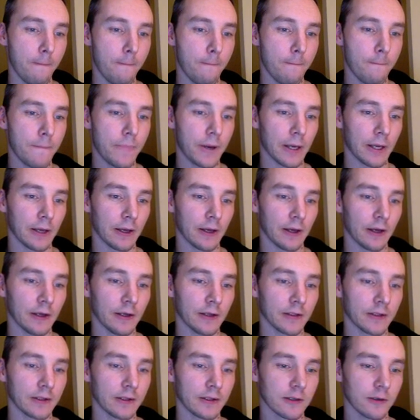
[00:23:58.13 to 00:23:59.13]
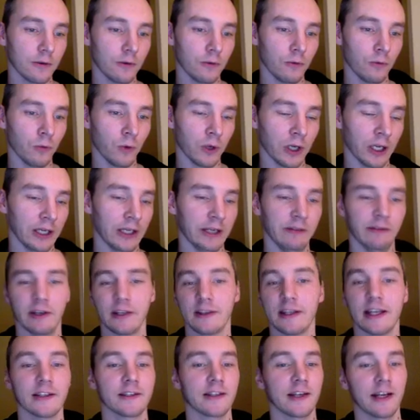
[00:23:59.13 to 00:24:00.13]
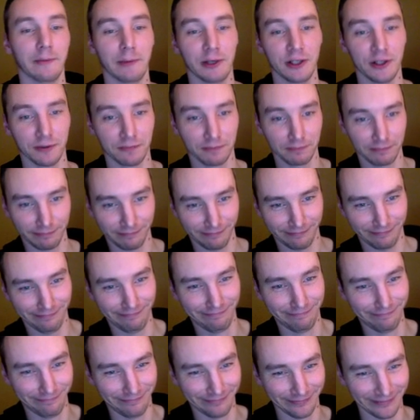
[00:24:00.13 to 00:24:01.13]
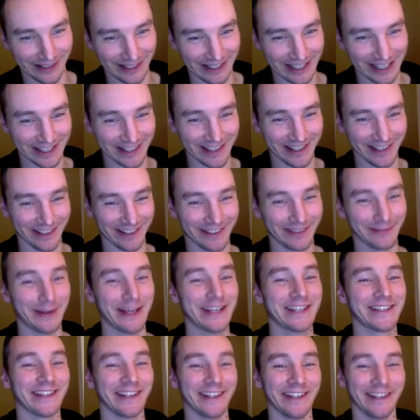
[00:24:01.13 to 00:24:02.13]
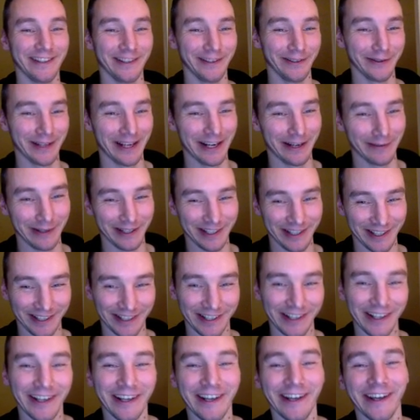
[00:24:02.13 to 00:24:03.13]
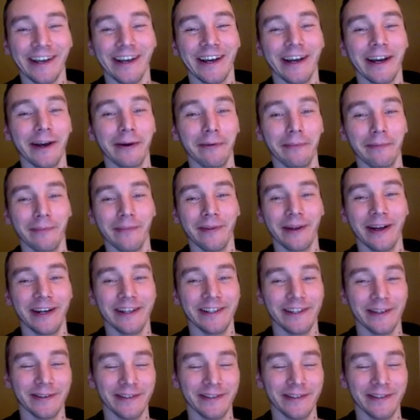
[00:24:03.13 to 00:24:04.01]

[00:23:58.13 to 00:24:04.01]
But we're going to leave it. That's animation. That's the best I can do with animation. I don't